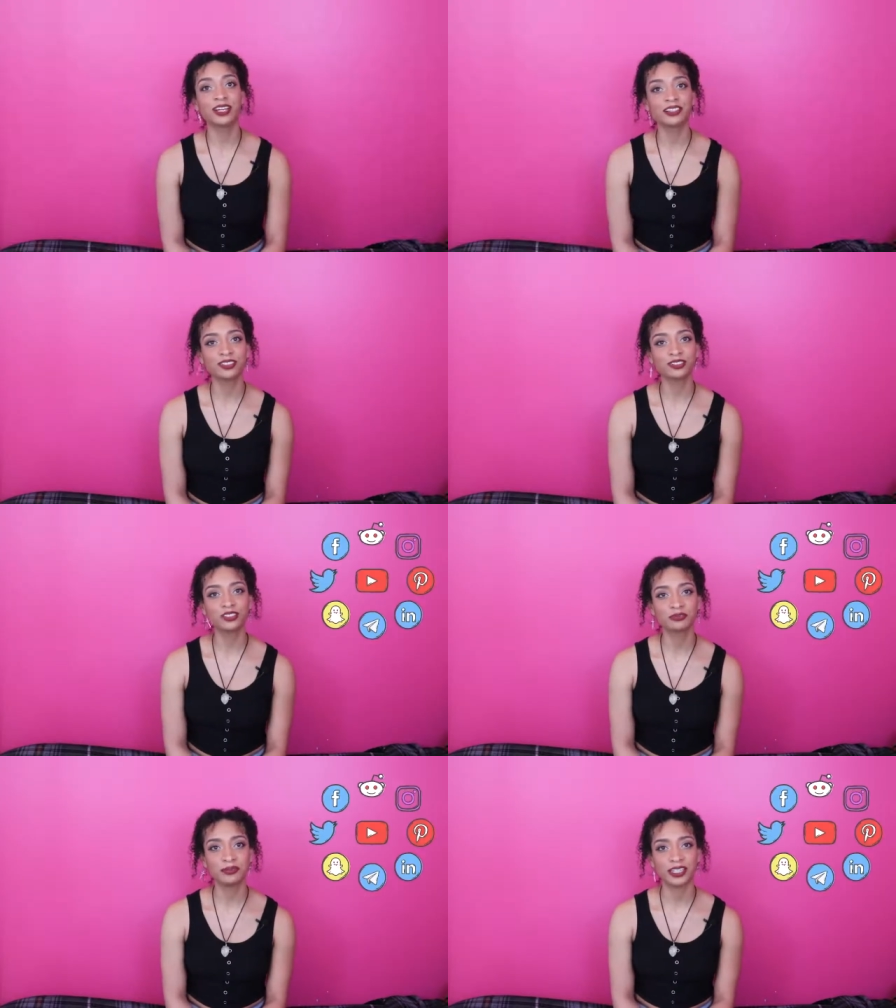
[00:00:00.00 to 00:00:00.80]
we have
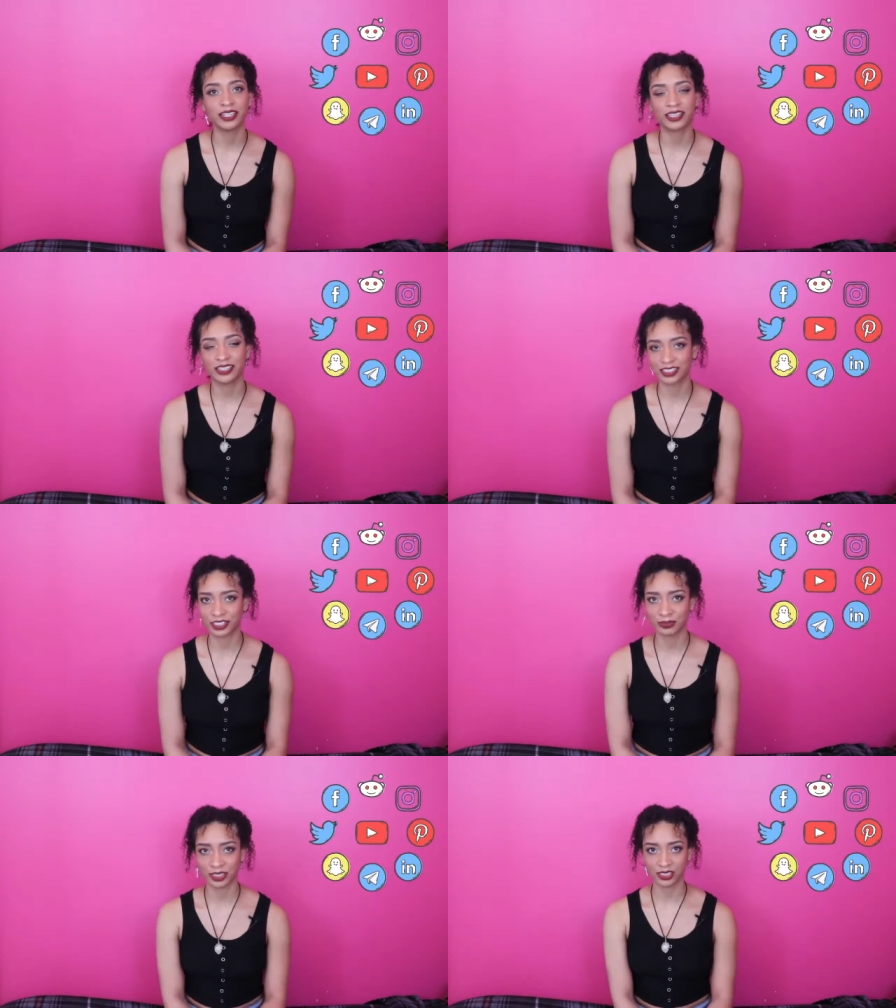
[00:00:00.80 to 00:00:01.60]
social media that is
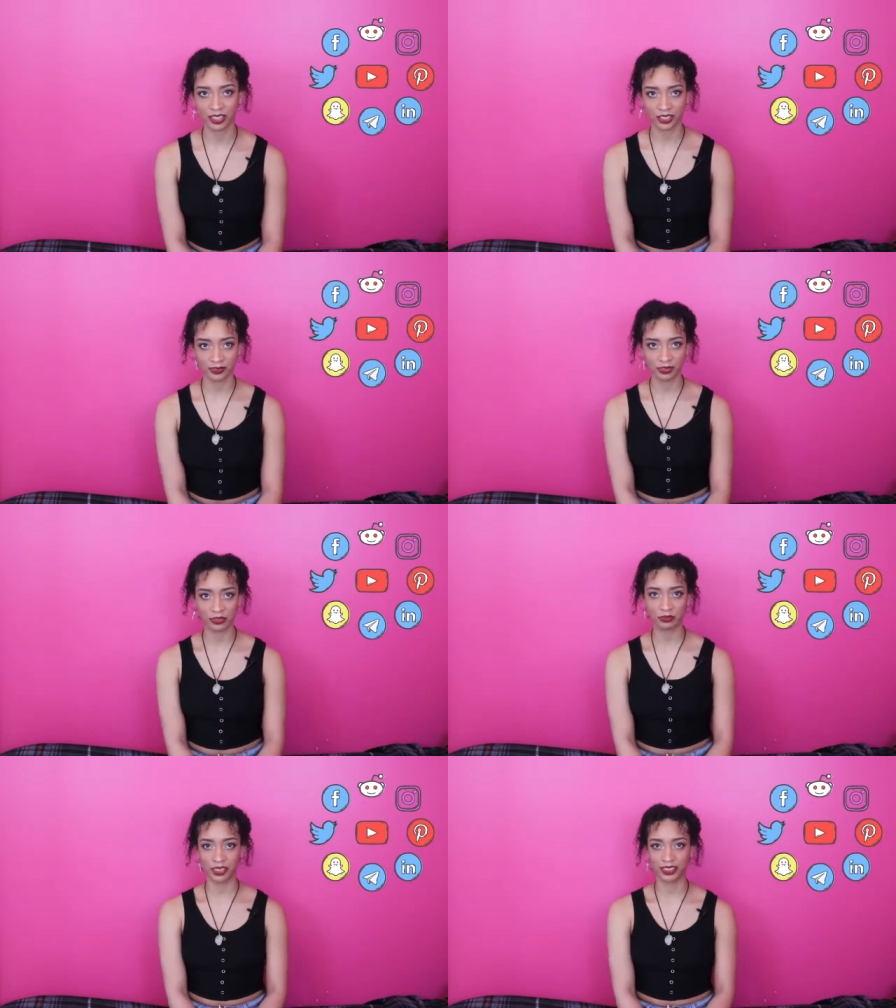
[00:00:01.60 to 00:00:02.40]
especially
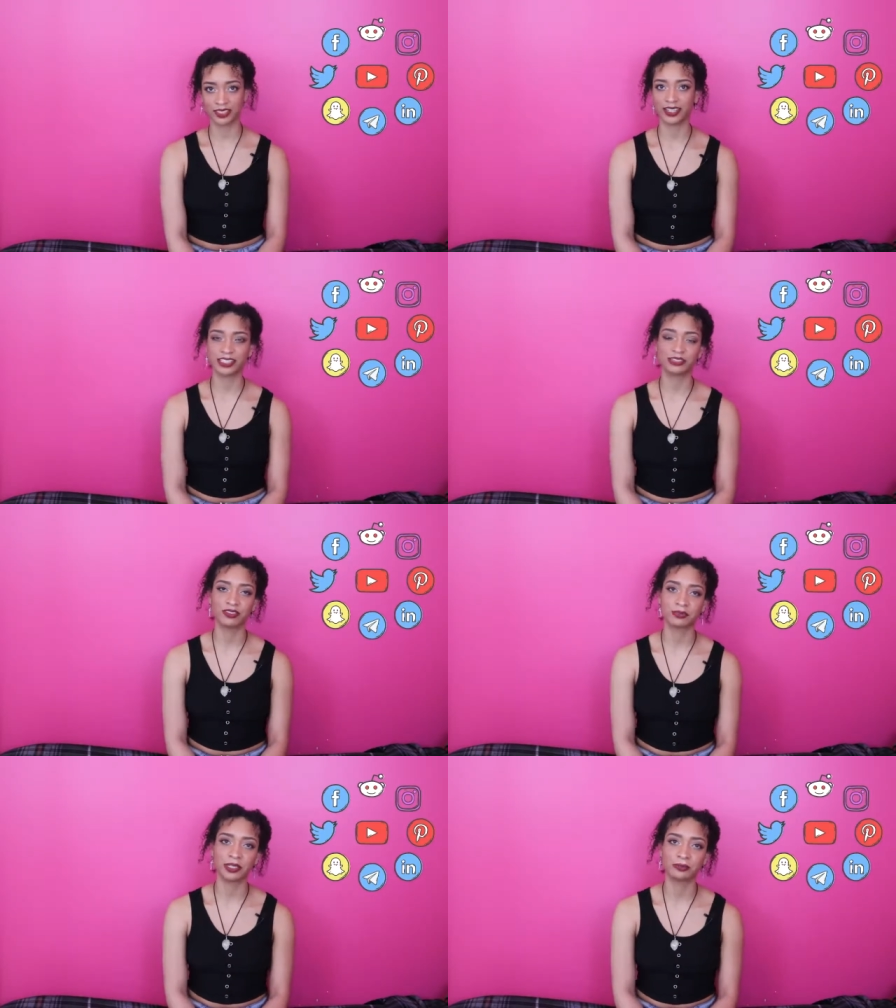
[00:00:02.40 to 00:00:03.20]
helpful when connecting
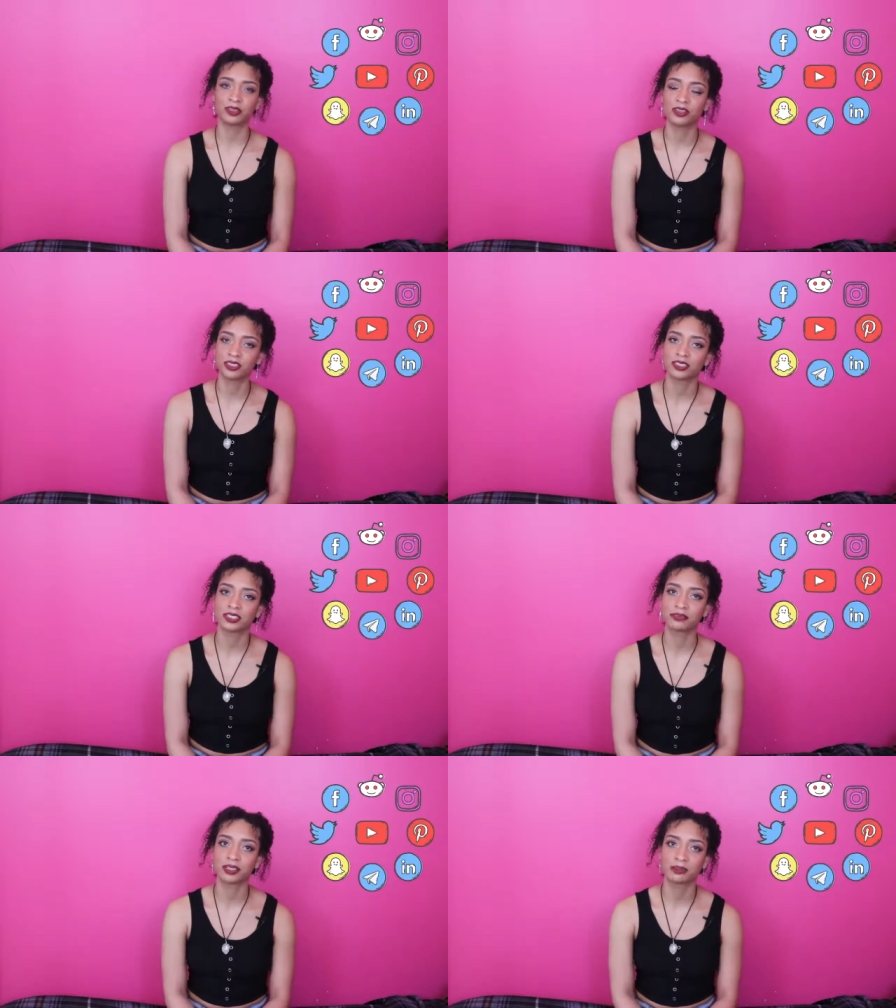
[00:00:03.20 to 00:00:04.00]
with people on a
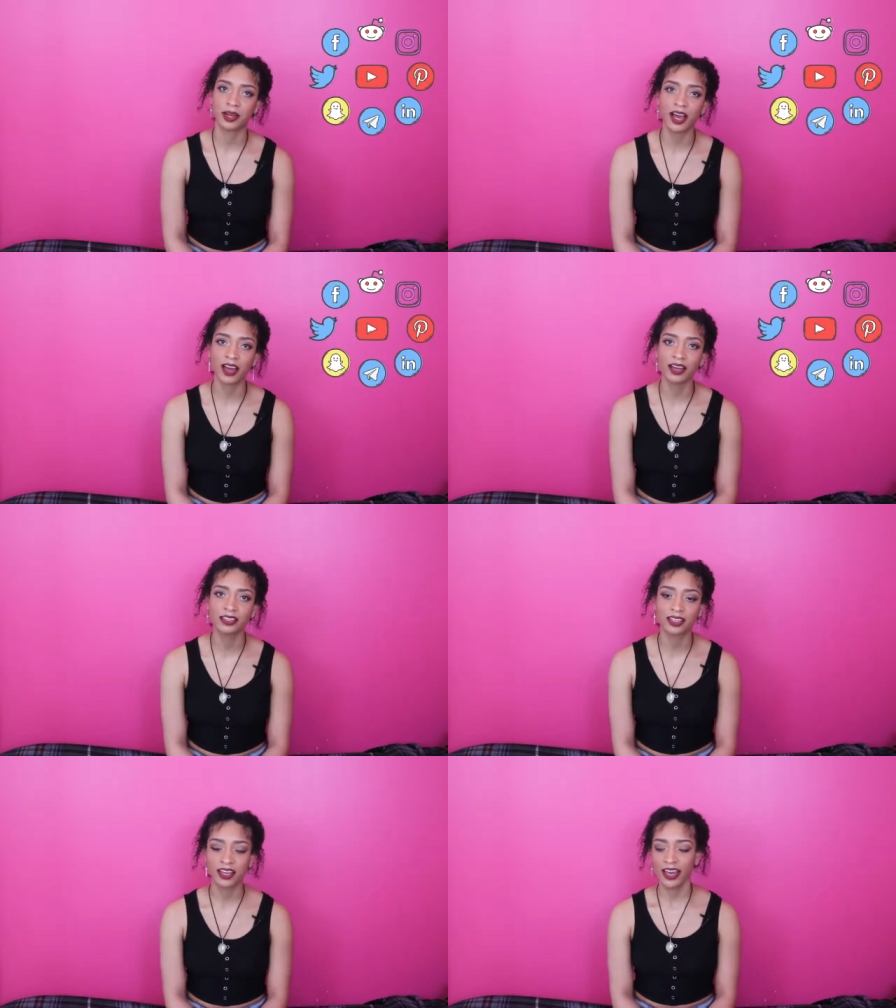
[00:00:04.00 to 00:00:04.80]
similar
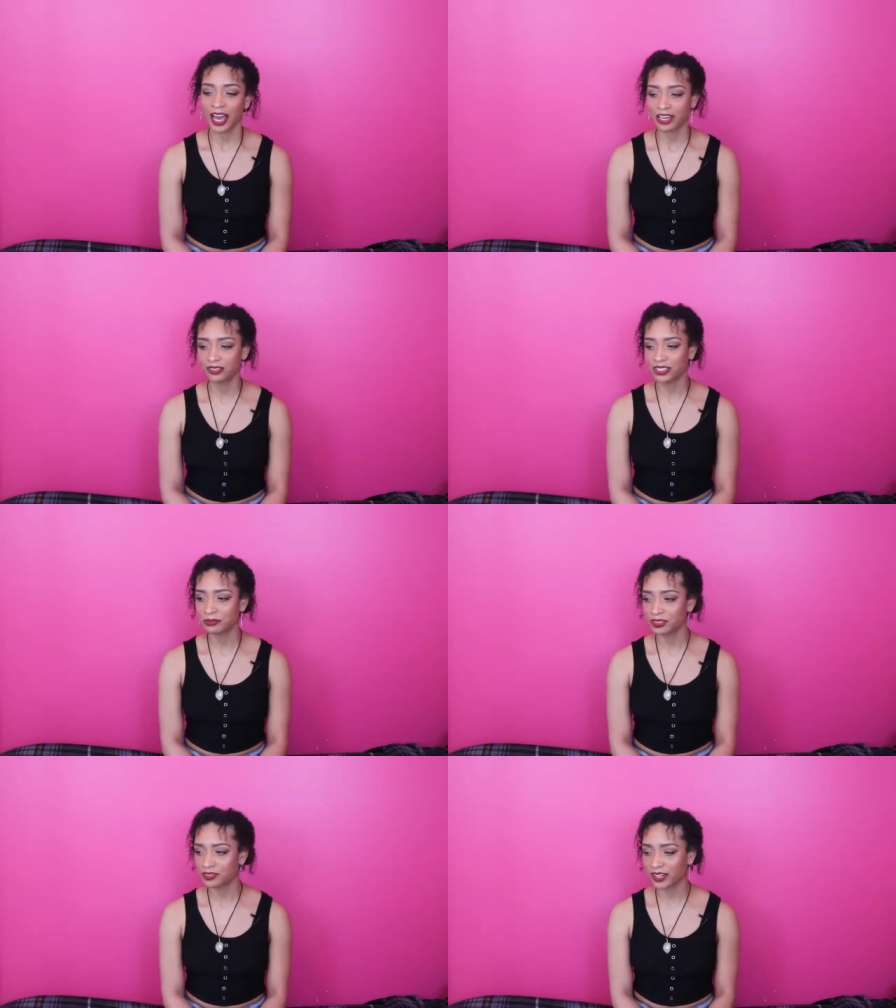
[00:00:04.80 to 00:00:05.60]
path. I was
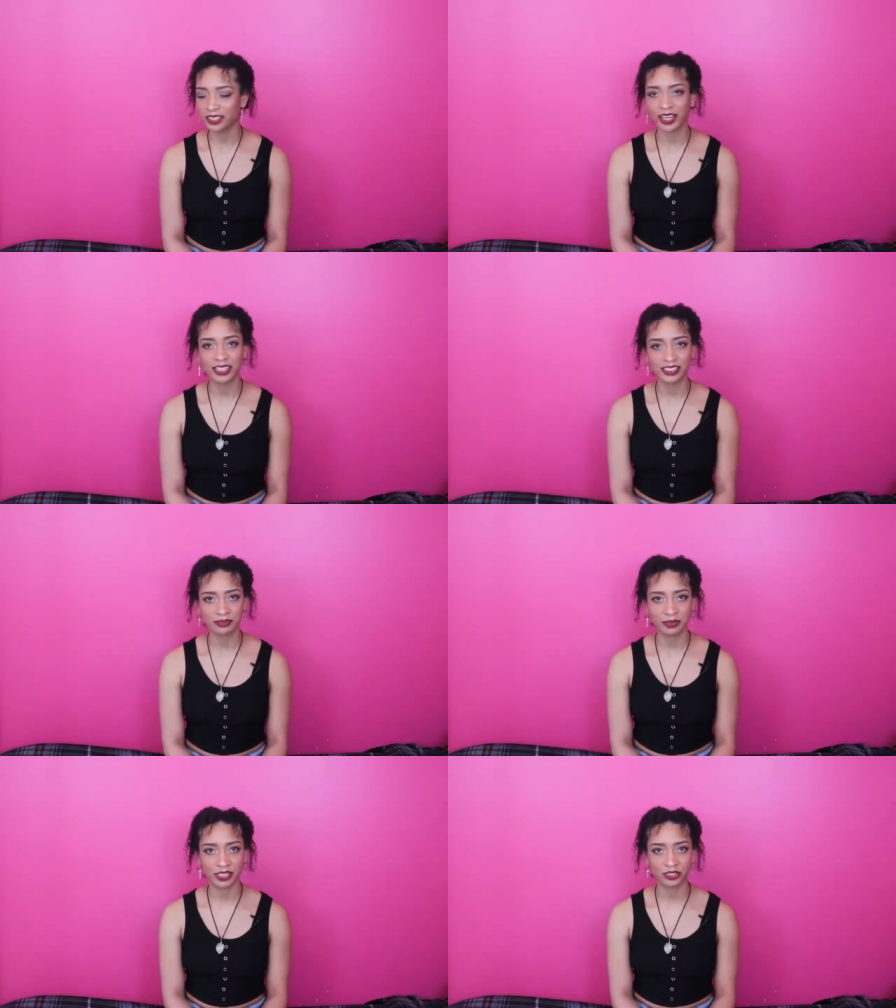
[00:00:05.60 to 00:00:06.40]
able to find guides
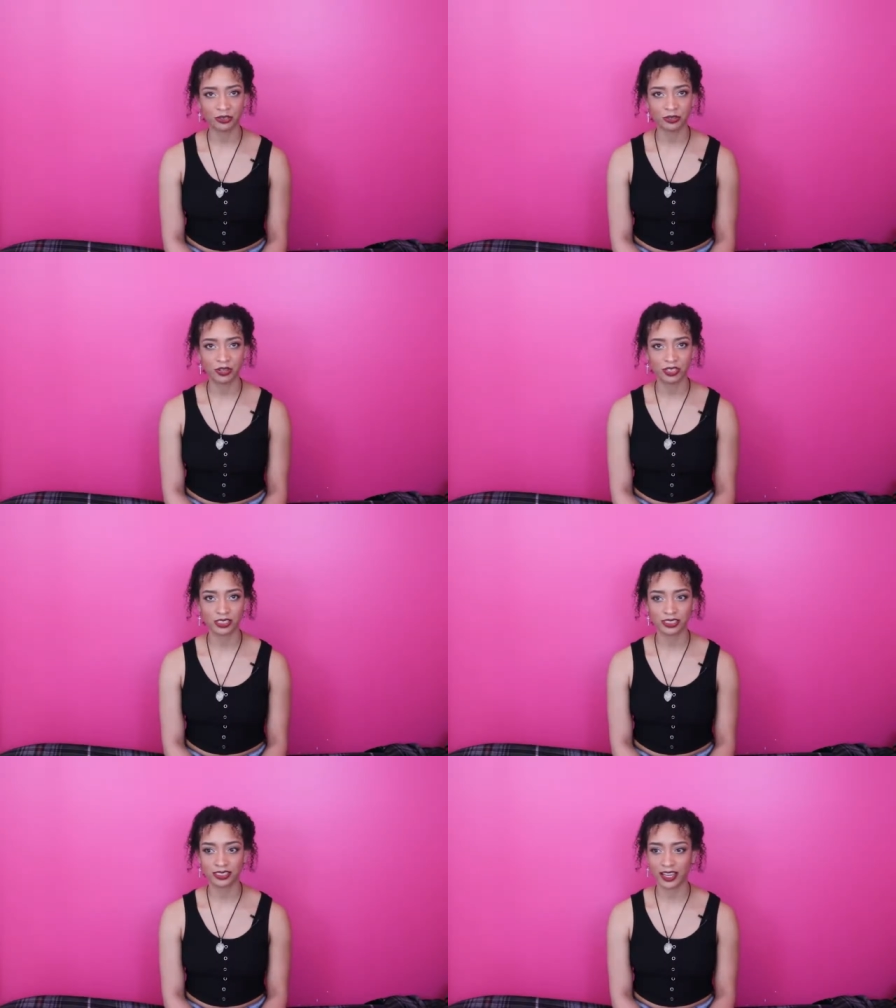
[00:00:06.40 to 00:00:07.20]
and
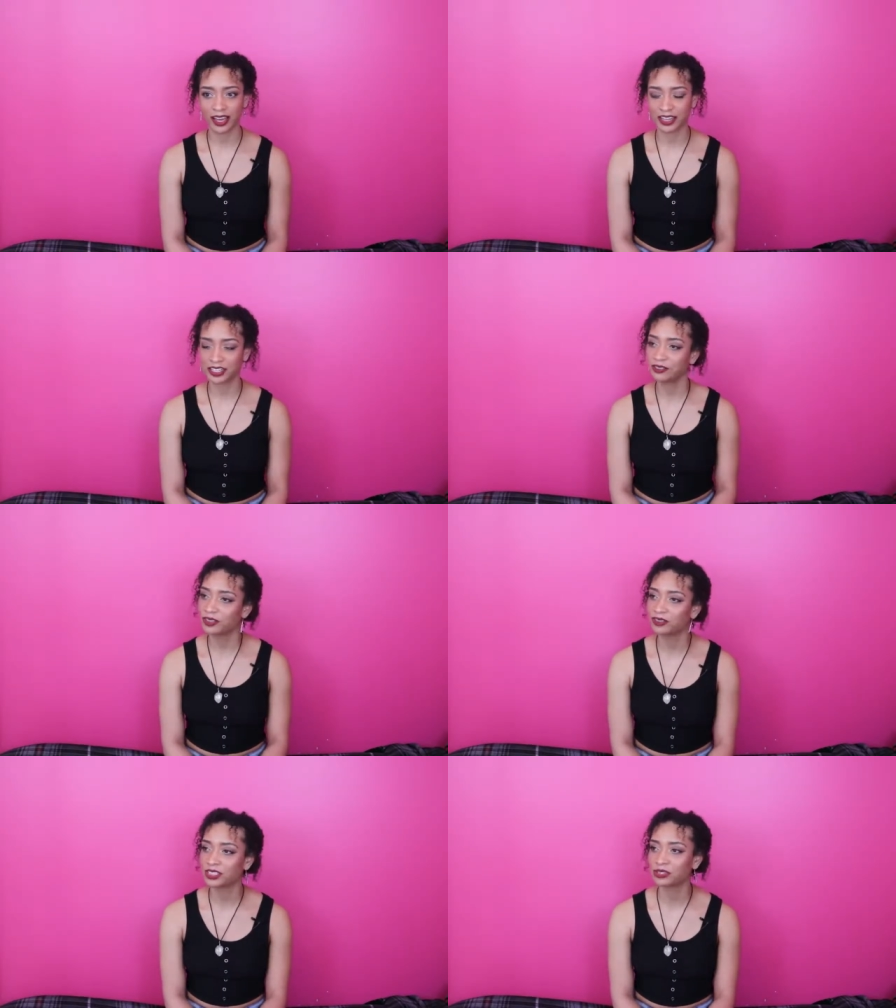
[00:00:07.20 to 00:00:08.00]
mentors that
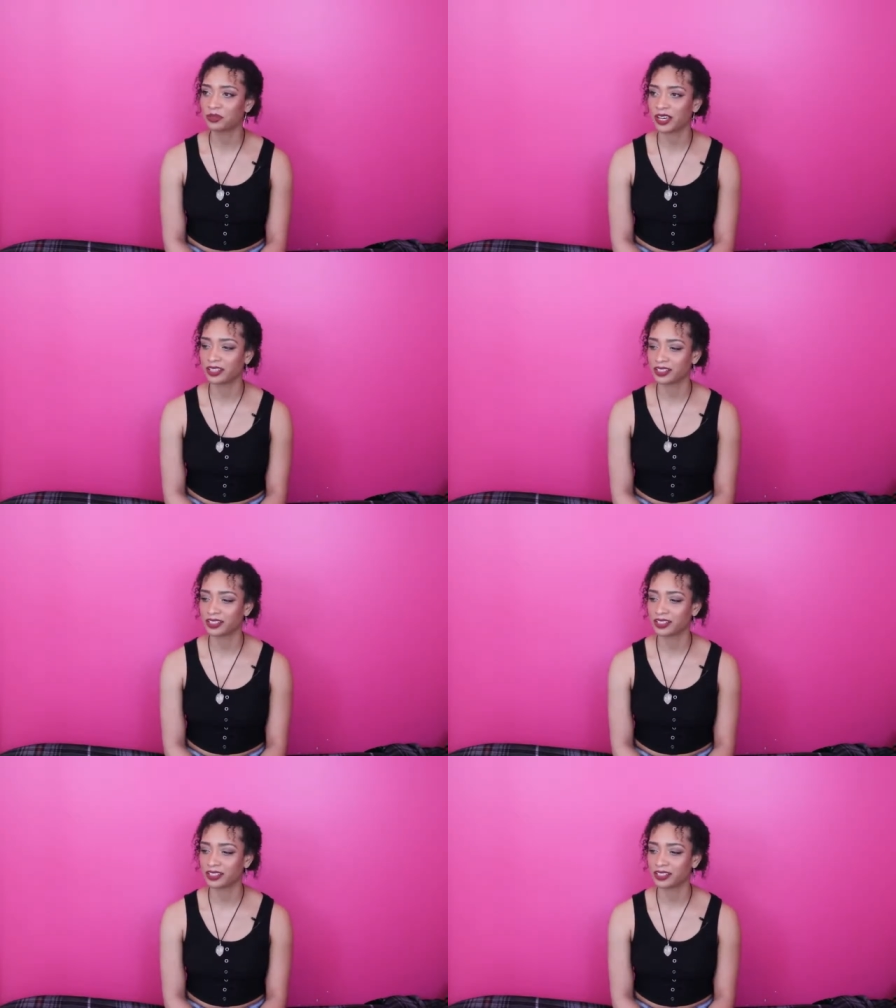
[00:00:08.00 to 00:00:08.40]
influence the way